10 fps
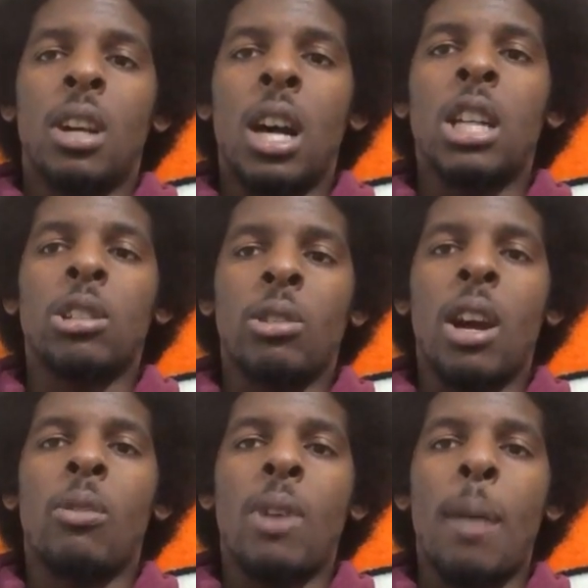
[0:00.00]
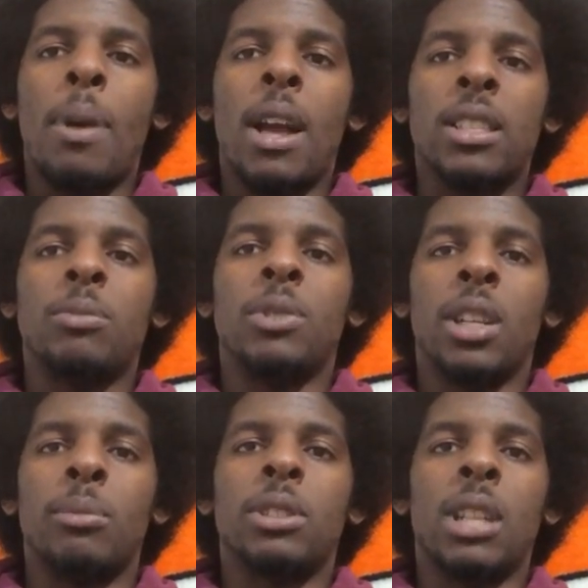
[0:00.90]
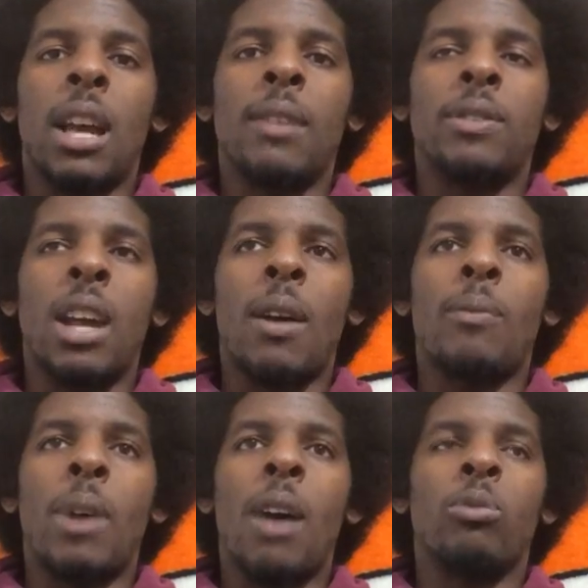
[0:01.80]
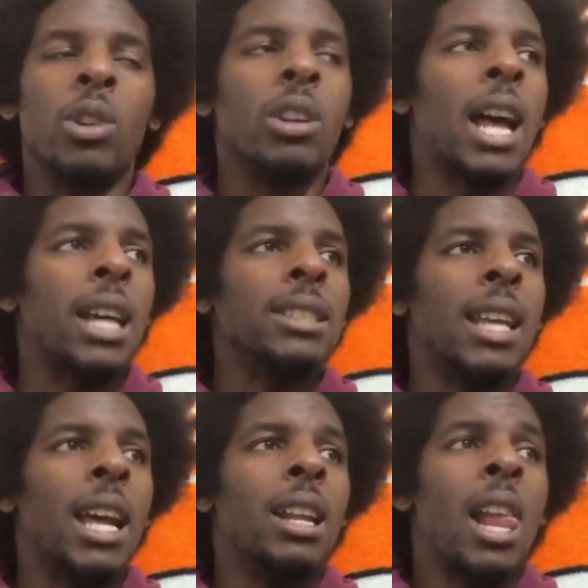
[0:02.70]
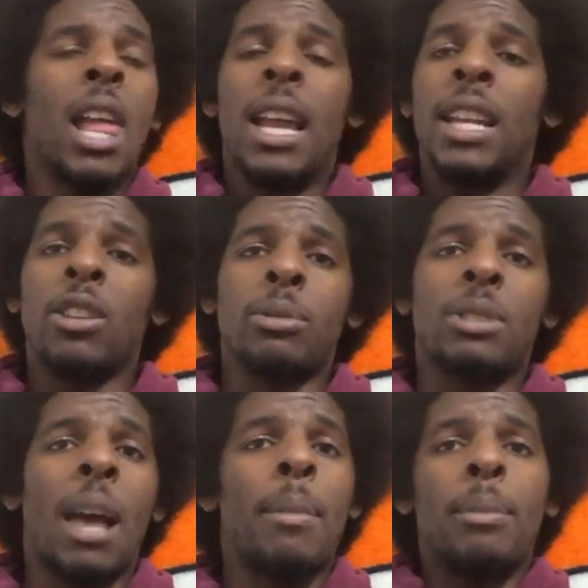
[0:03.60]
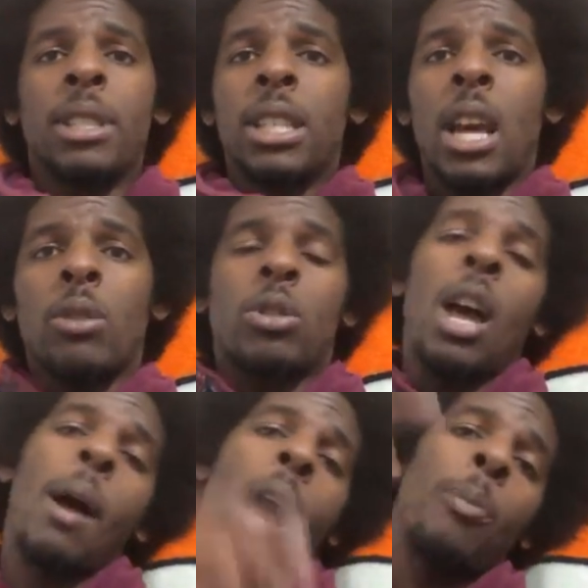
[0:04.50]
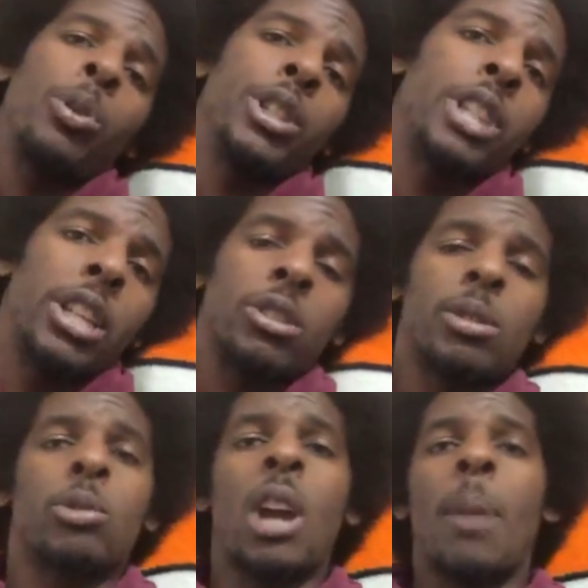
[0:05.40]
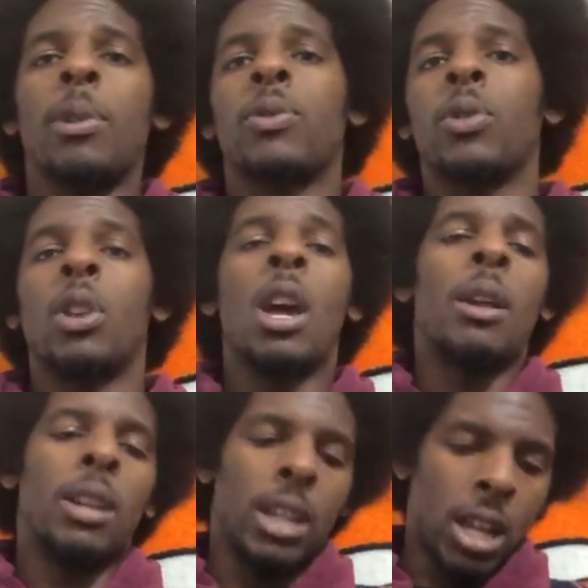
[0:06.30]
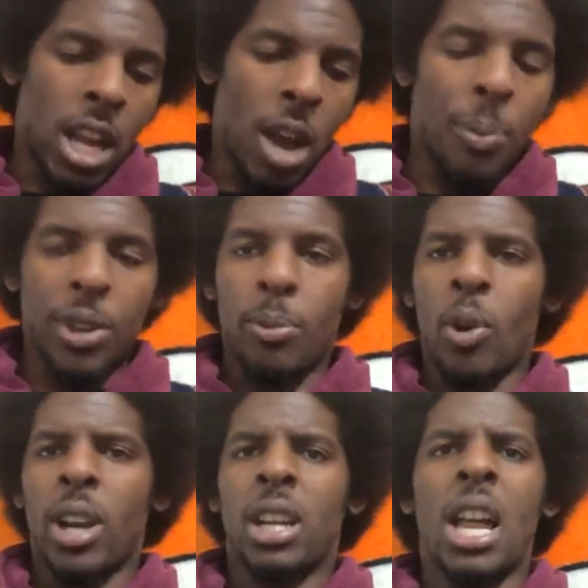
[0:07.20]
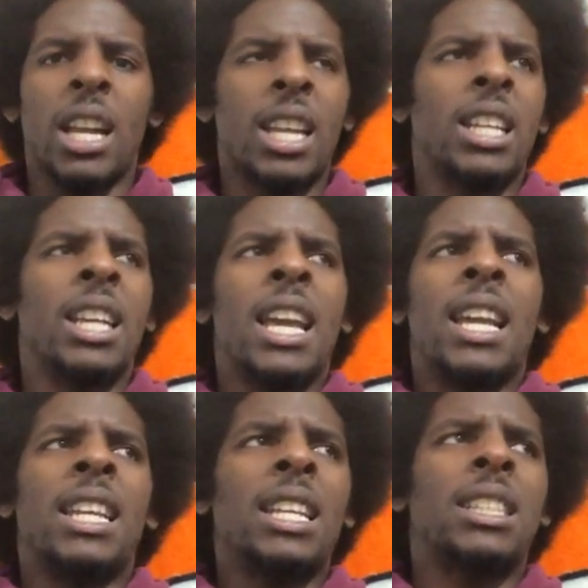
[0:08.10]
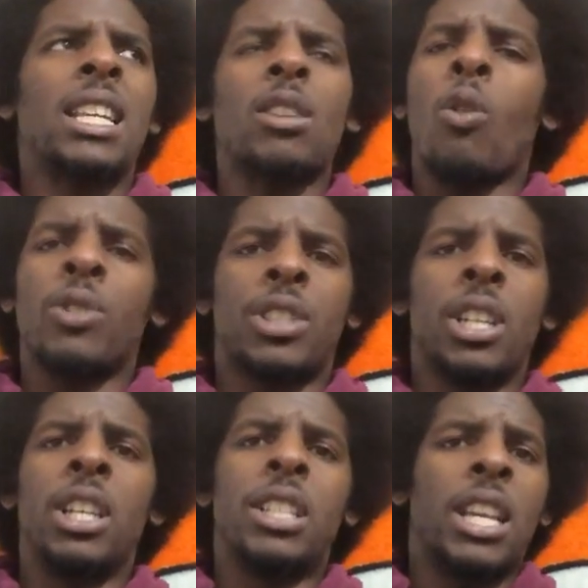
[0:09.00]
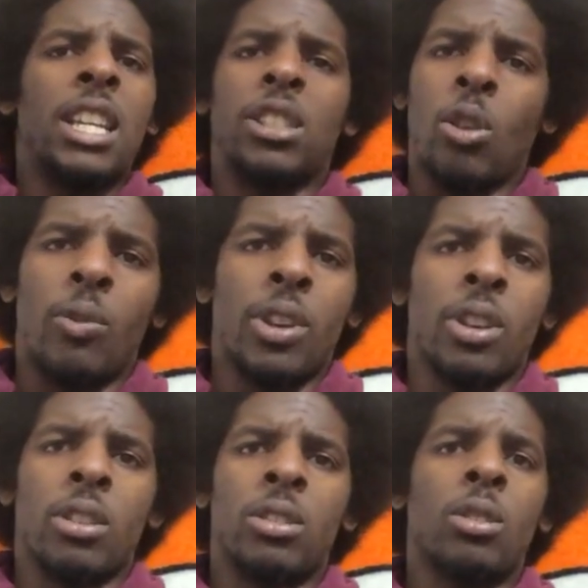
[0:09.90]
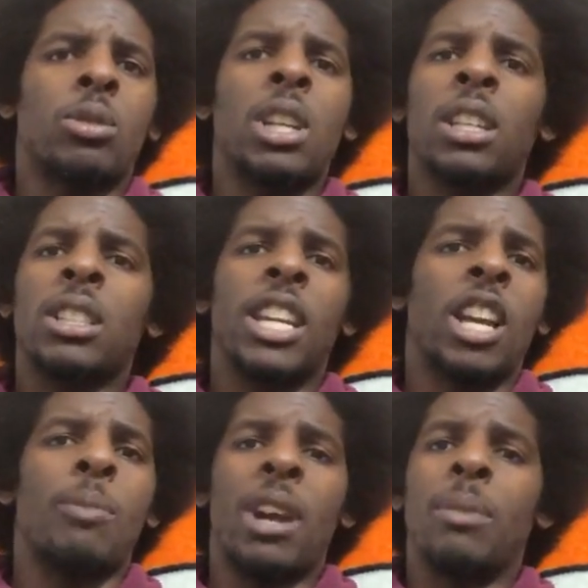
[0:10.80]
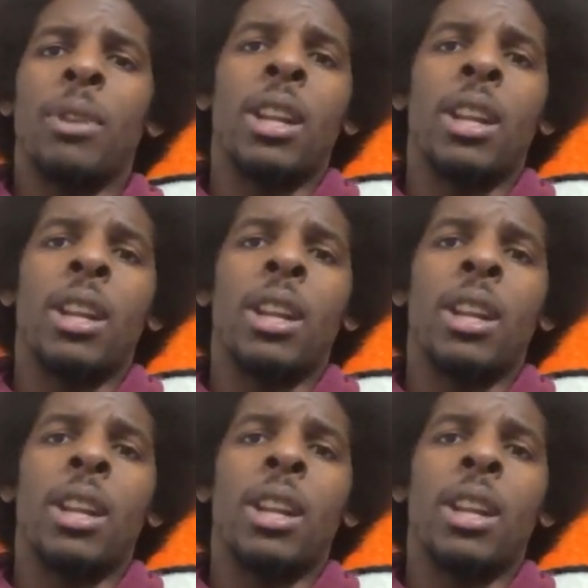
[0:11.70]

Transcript: Underground rap has some gems, and I've realized that. And you know, so I've been missing out. So I appreciate the subscribers for helping your boy clock in, and that's overseas and that's over here. So shout out to everybody, man.